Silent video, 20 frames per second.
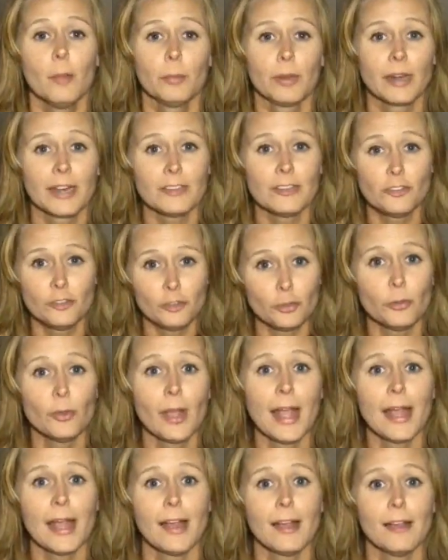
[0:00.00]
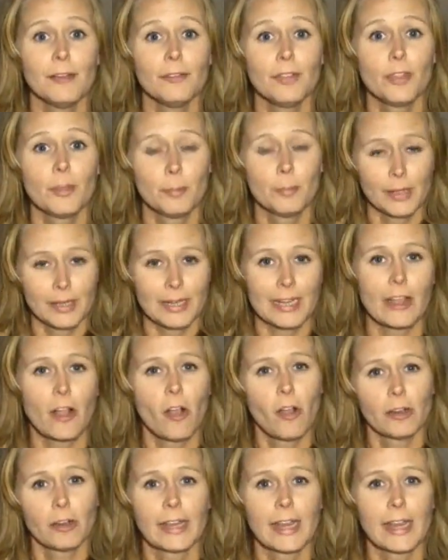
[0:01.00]
But I do have the money
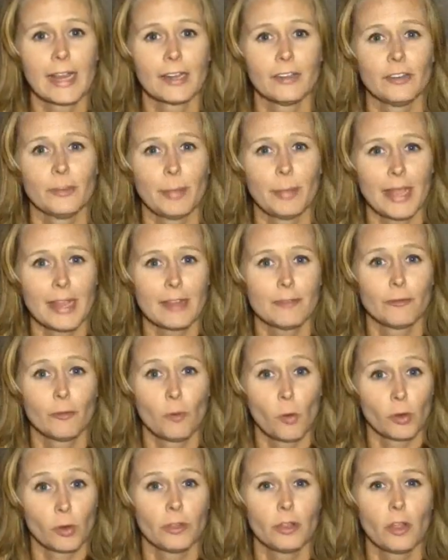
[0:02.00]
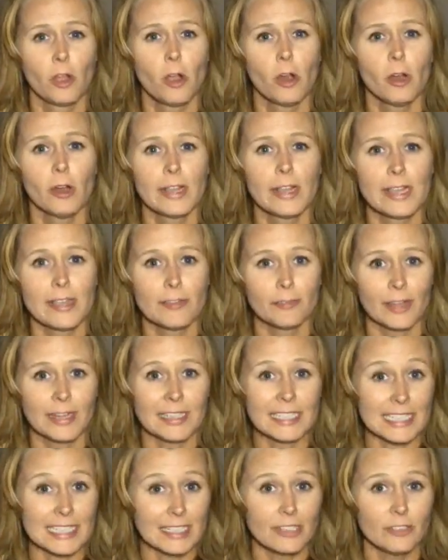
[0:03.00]
on hand to pay for the car if I
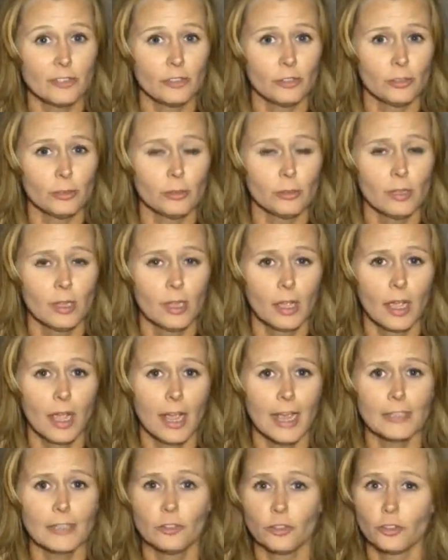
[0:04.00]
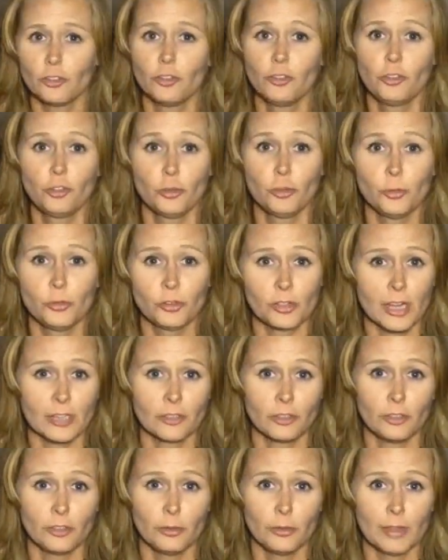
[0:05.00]
needed to. I just choose
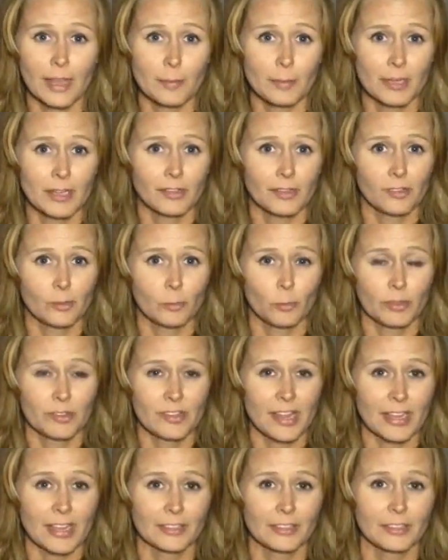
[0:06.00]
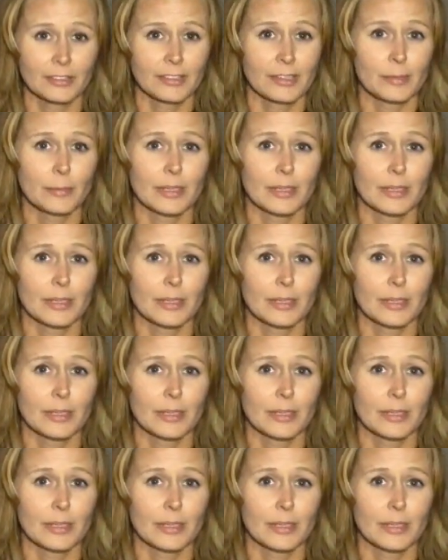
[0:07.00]
not to do that because it would technically